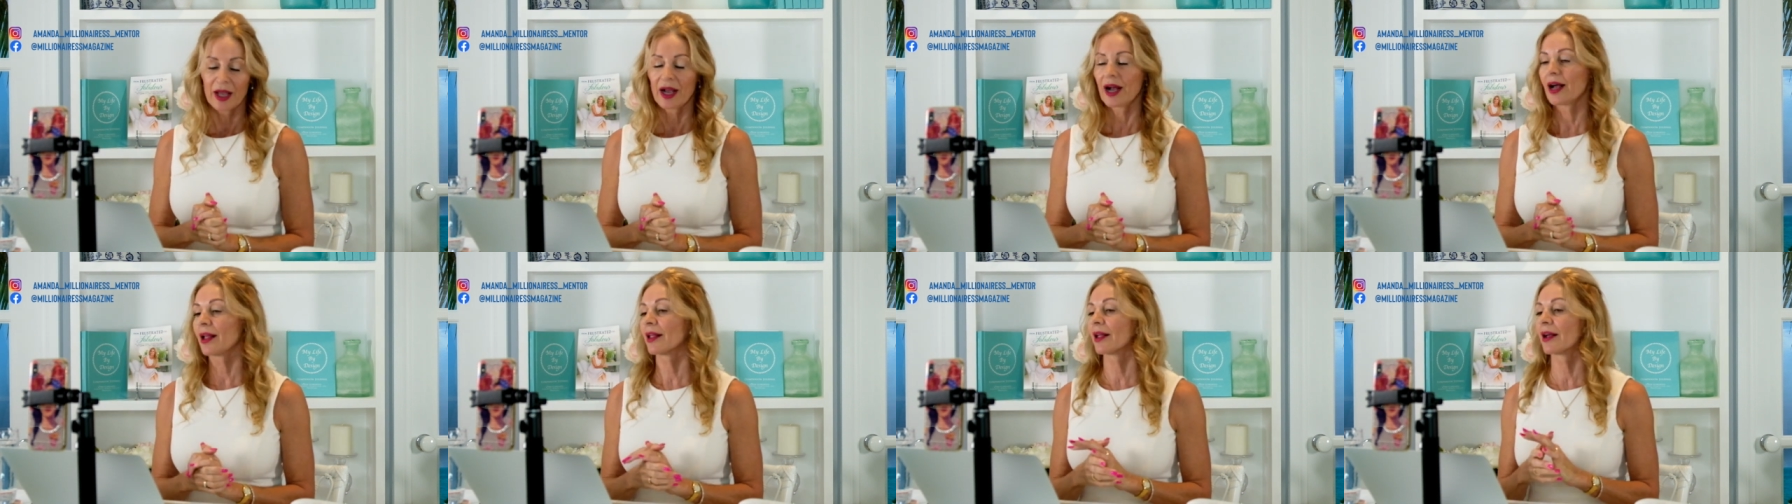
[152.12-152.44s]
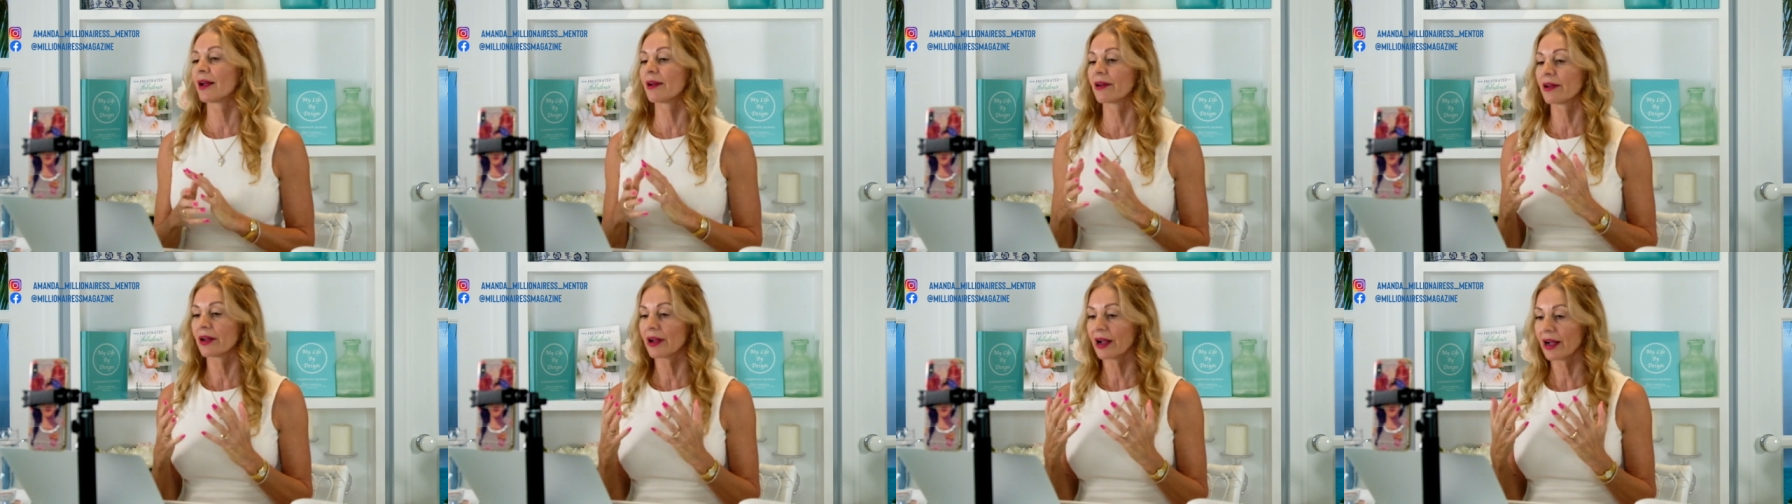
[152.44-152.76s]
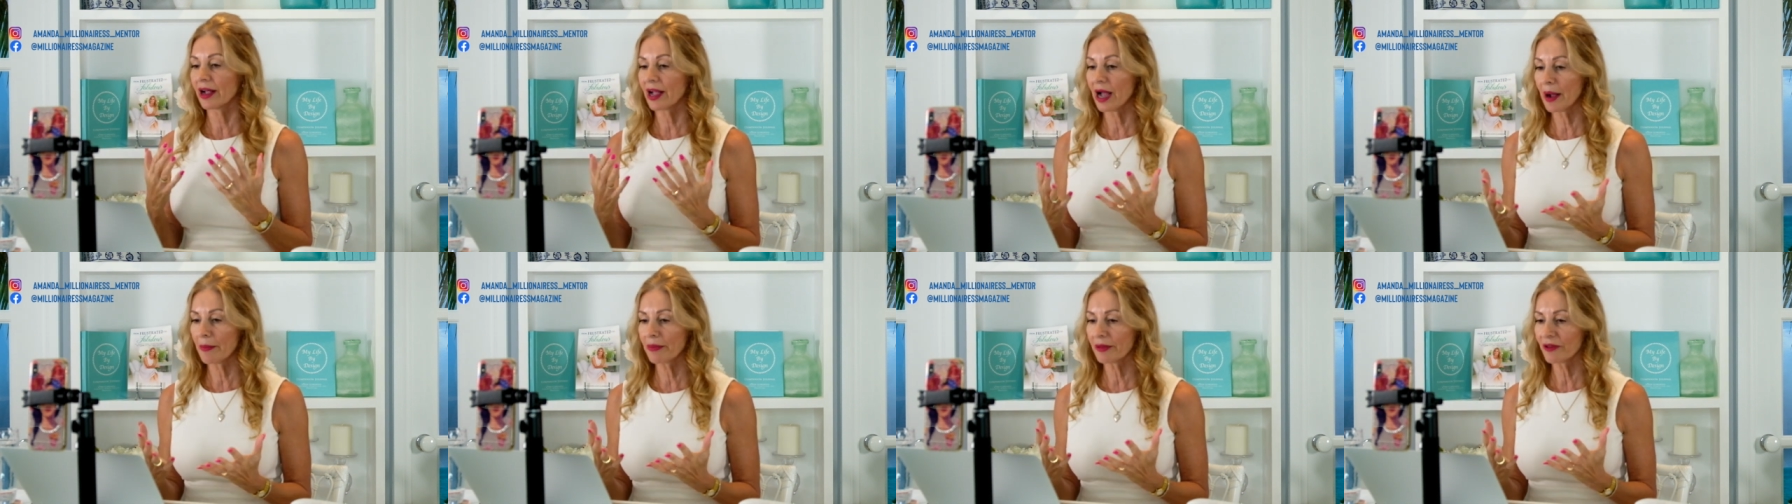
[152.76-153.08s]
uh, a
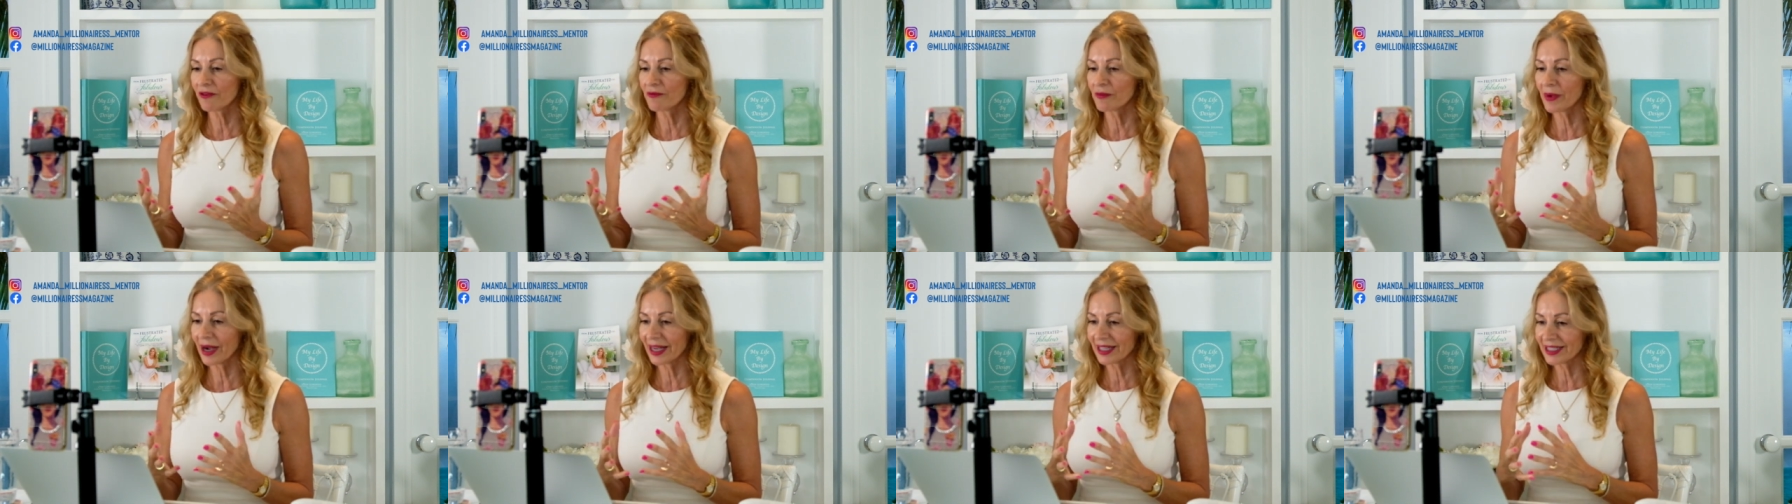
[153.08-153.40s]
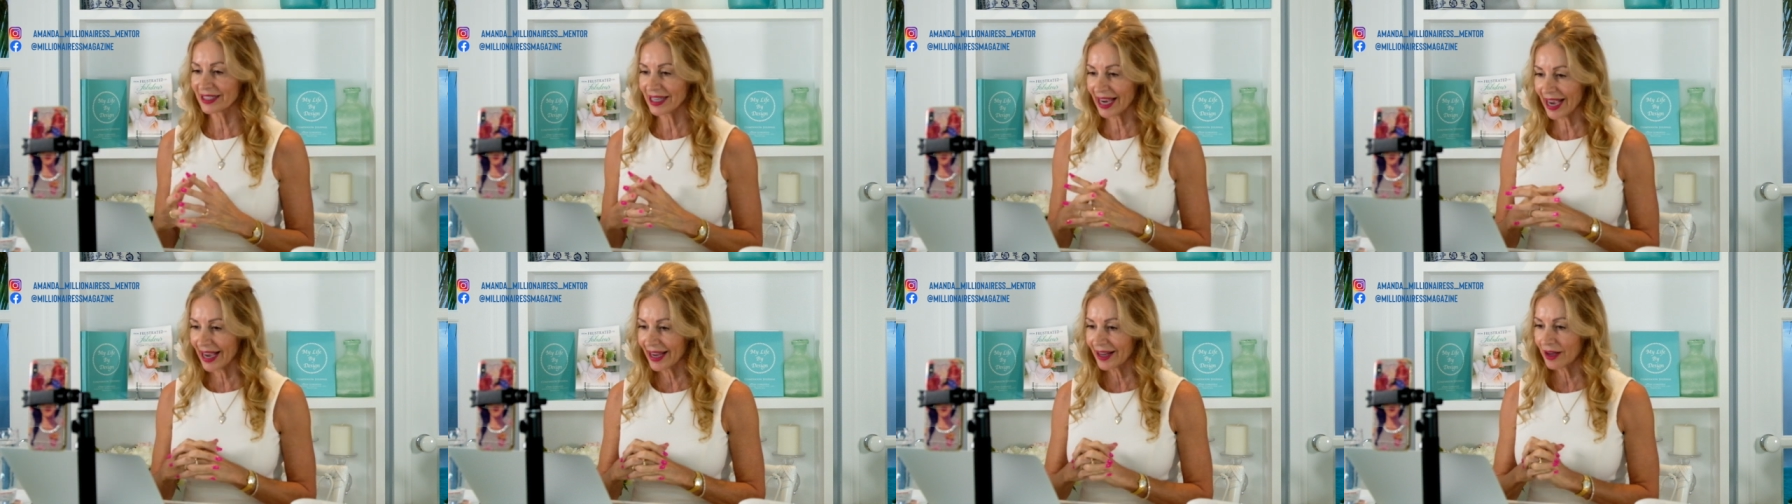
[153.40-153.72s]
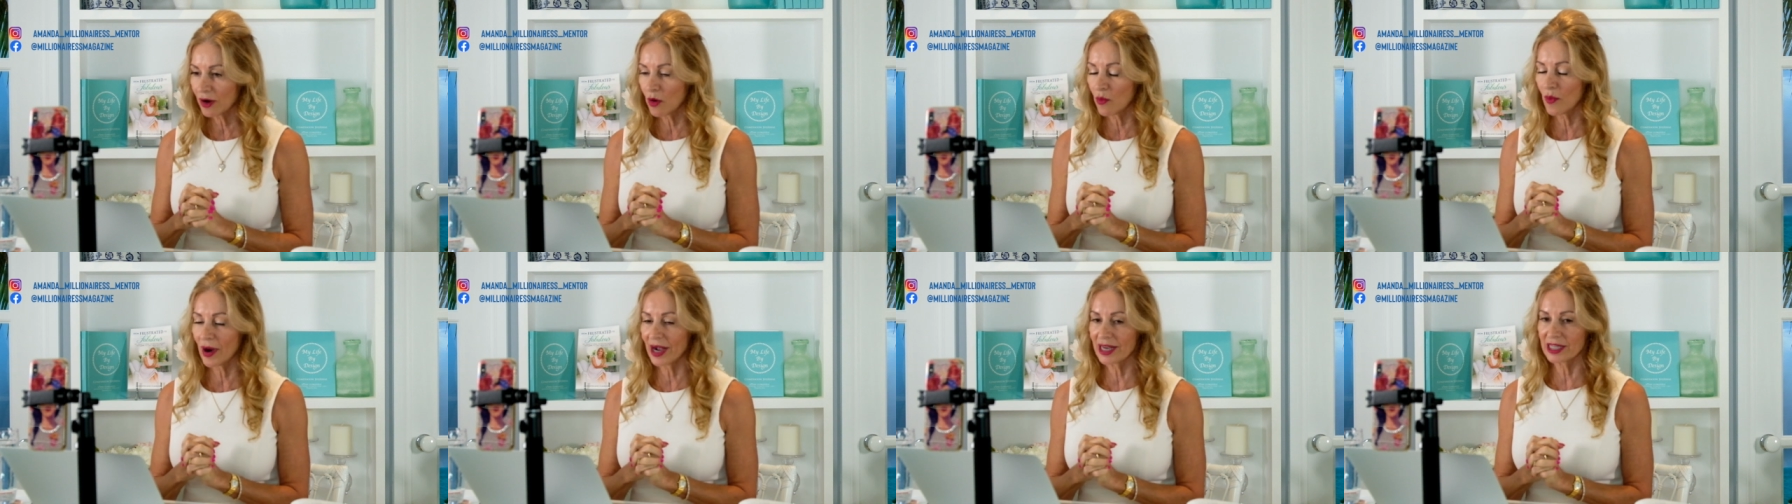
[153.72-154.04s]
couple of my
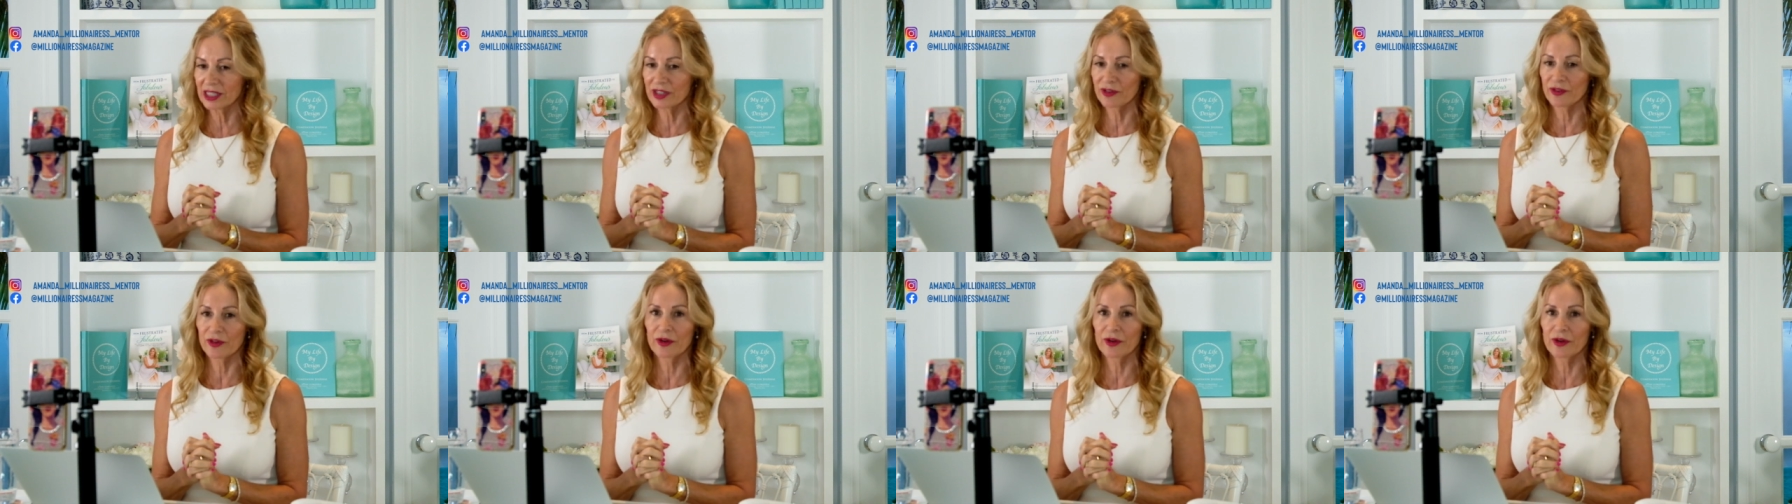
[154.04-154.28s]
takeaways